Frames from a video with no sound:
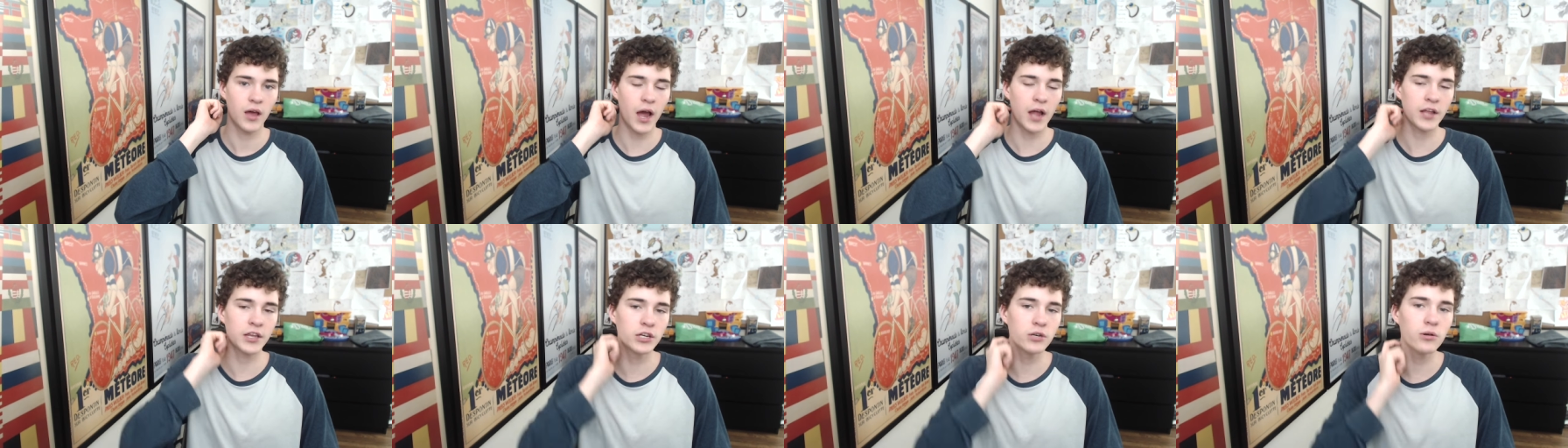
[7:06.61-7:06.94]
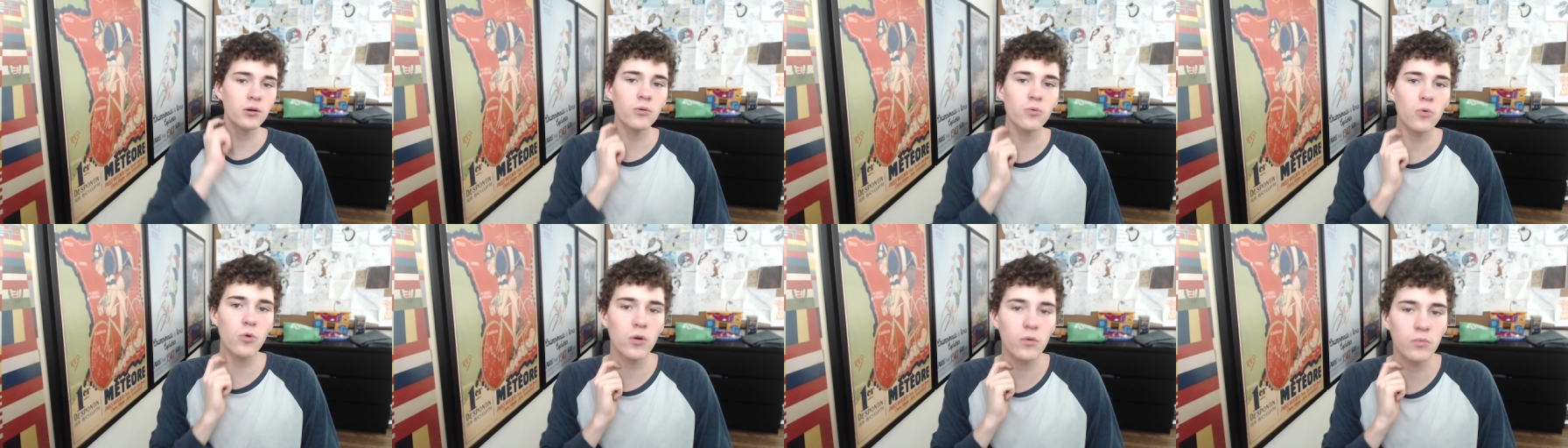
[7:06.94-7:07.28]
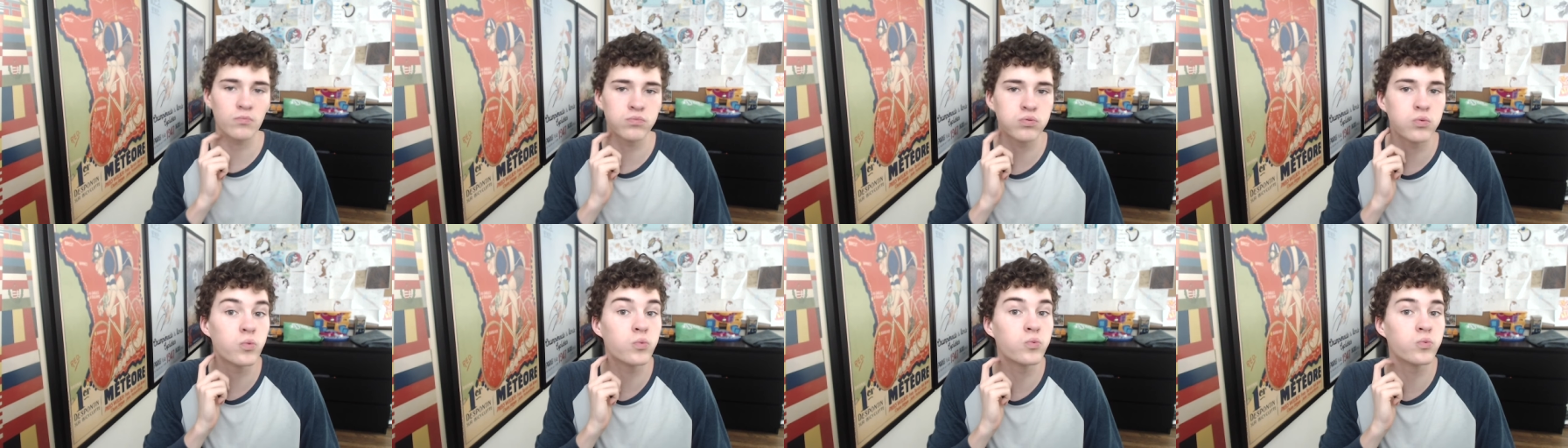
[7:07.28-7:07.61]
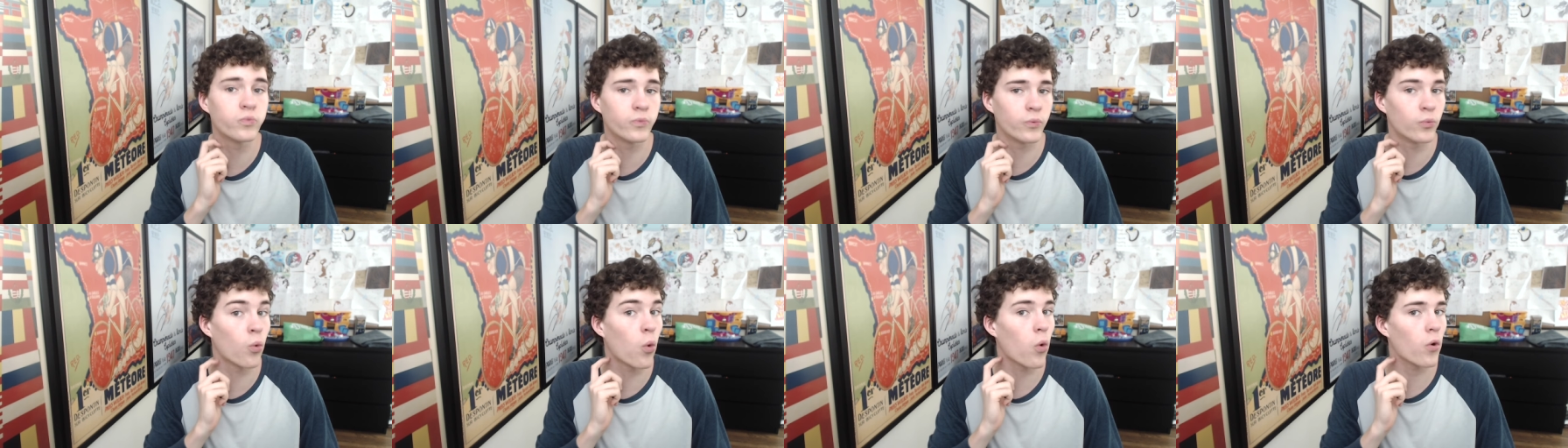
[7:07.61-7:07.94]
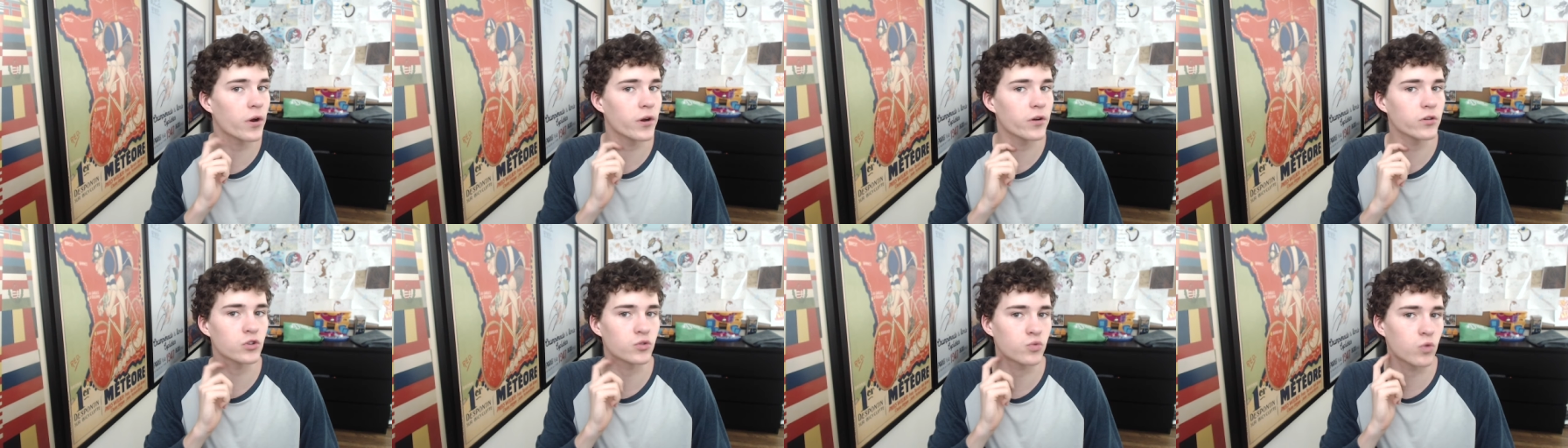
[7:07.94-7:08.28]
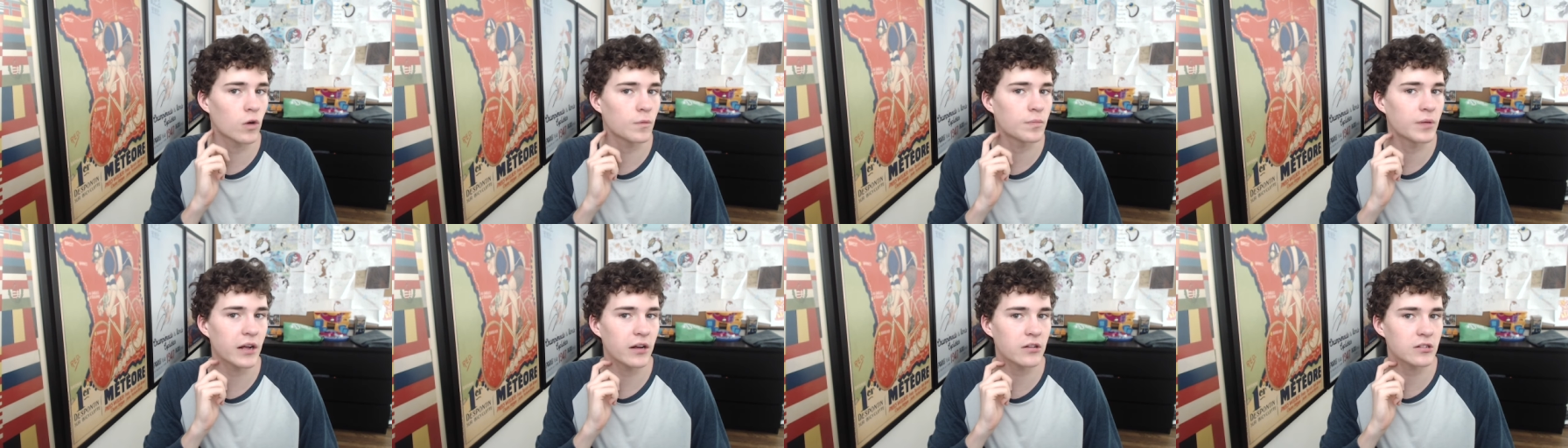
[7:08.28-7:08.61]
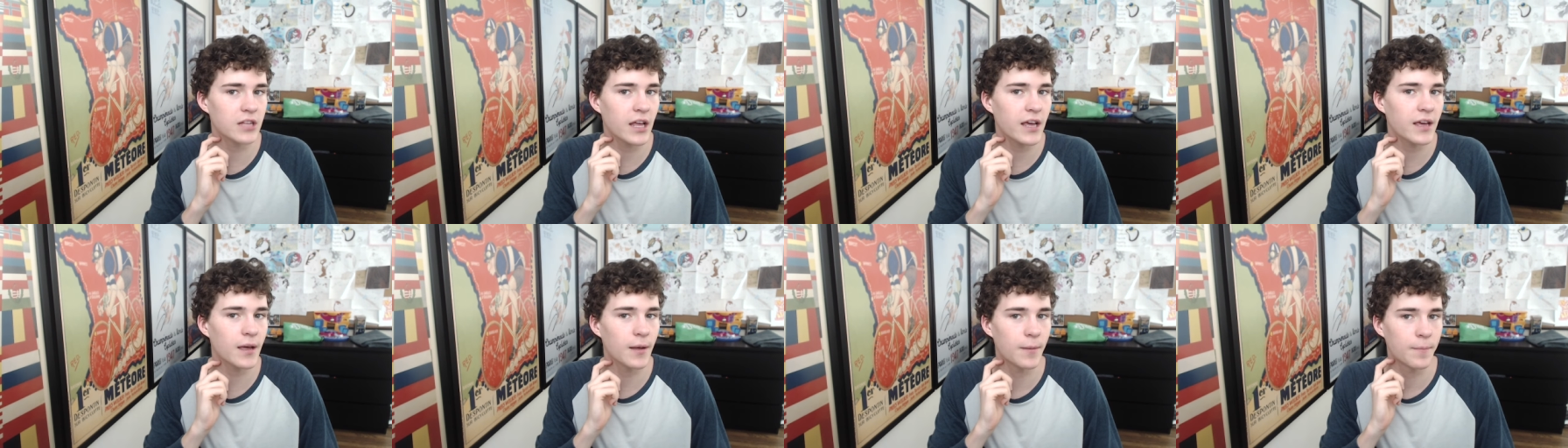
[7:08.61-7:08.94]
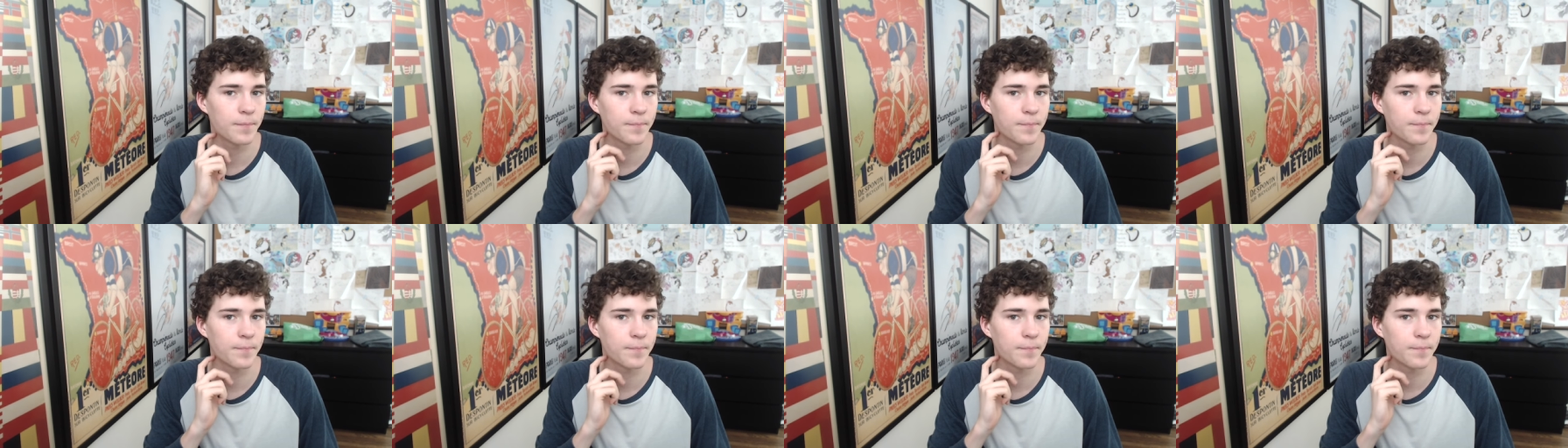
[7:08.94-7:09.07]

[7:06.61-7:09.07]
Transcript: And you know what war- warriors role players like?